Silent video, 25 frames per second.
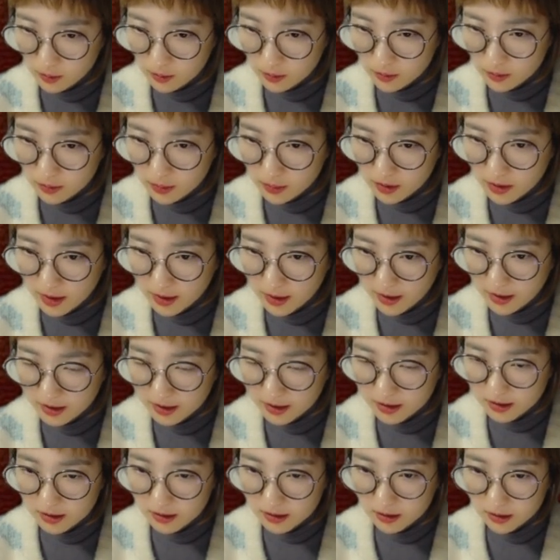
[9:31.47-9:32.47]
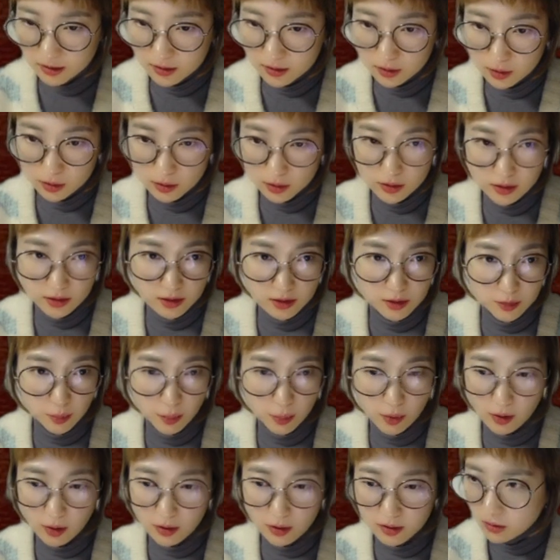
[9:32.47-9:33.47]
plays this
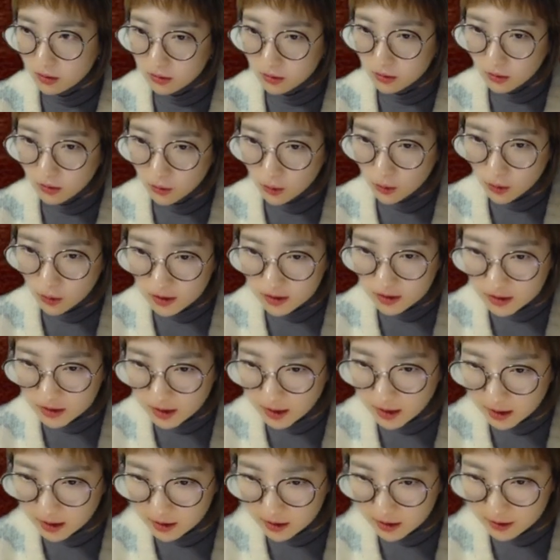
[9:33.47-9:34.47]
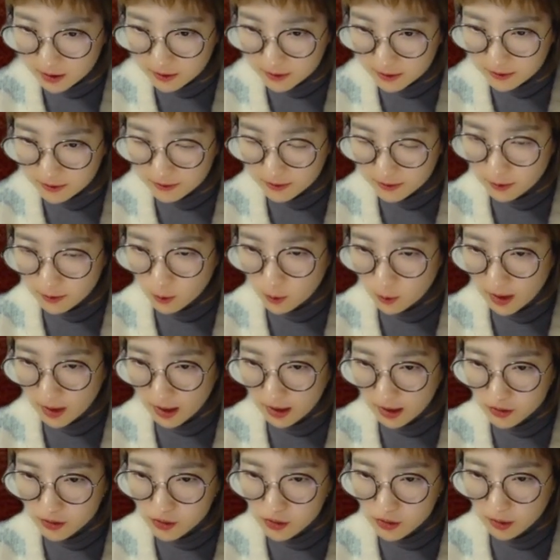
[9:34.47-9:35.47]
part, the lower side, if
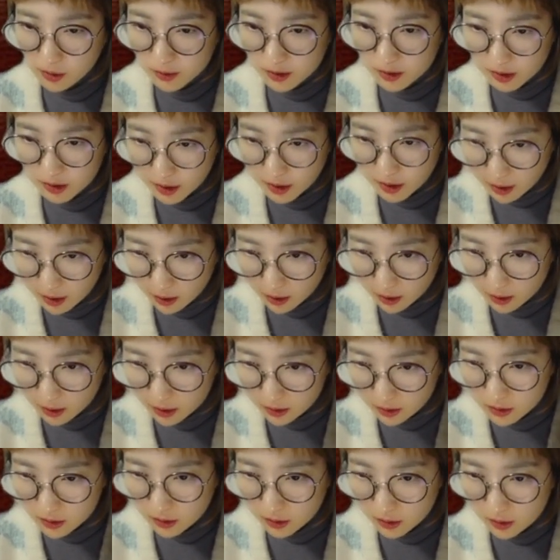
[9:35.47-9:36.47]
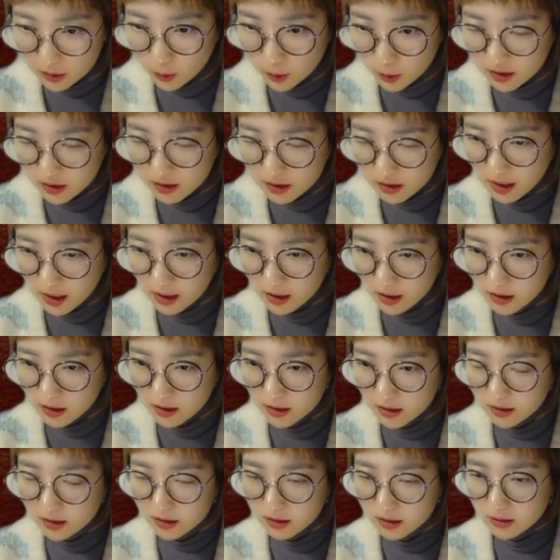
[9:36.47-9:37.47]
white jumps here, the lower side
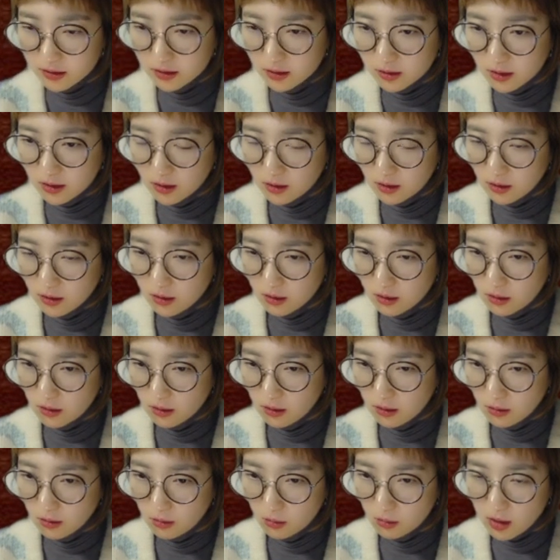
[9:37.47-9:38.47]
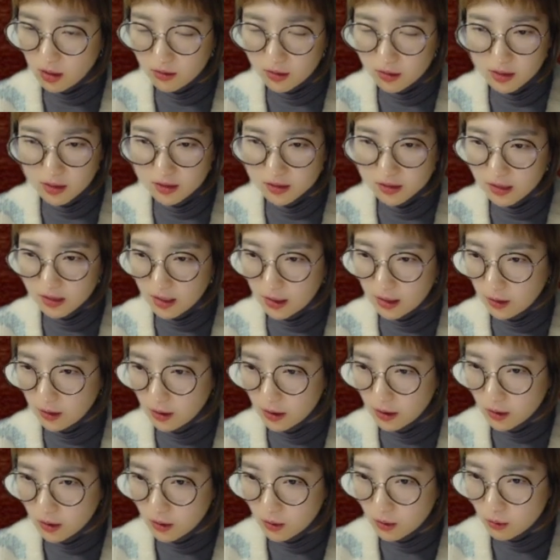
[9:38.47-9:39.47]
is, how can I say,
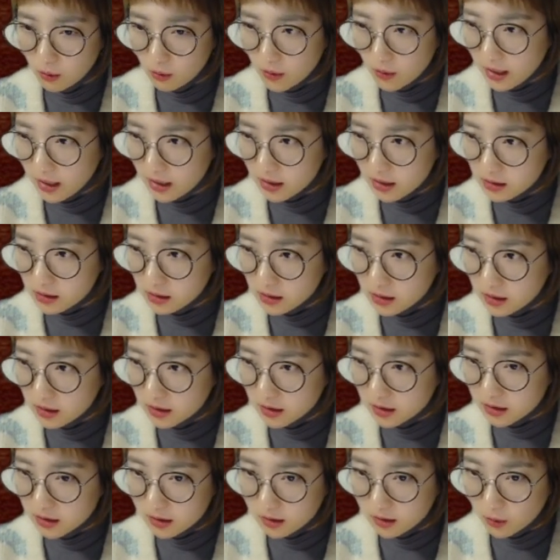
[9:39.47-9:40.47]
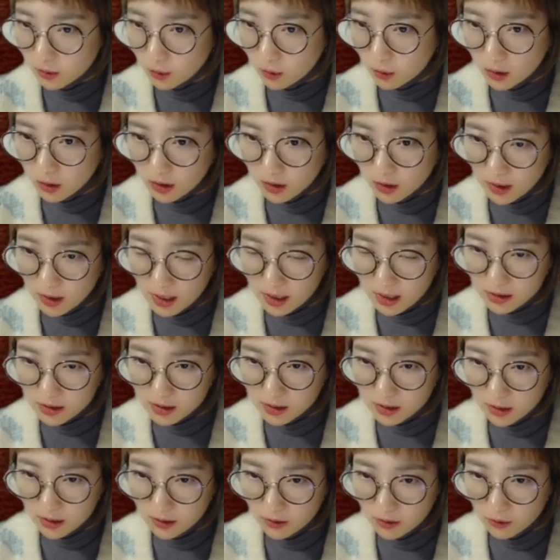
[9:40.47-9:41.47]
white is all
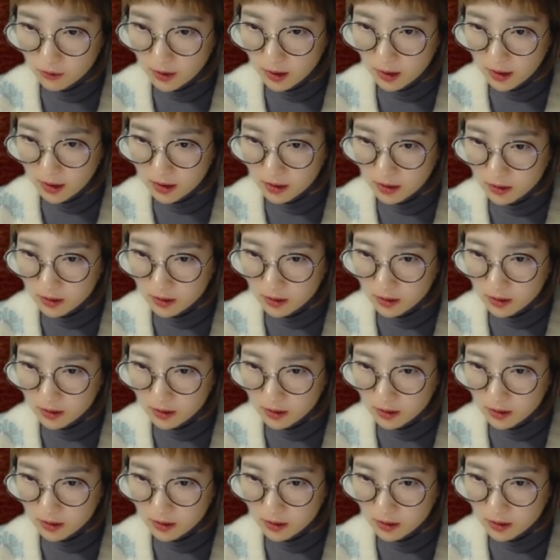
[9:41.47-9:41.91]
connected, right?